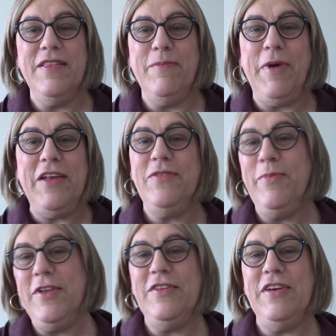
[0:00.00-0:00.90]
the
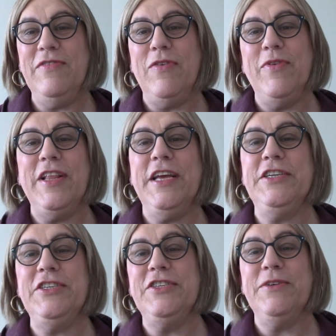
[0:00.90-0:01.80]
possibility of a
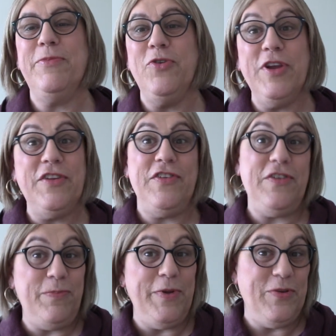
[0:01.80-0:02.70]
relationship could
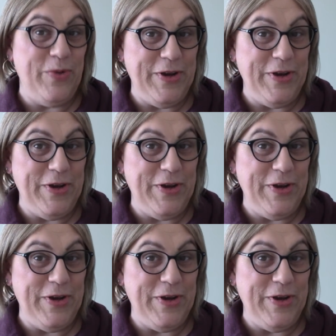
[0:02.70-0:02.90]
exist between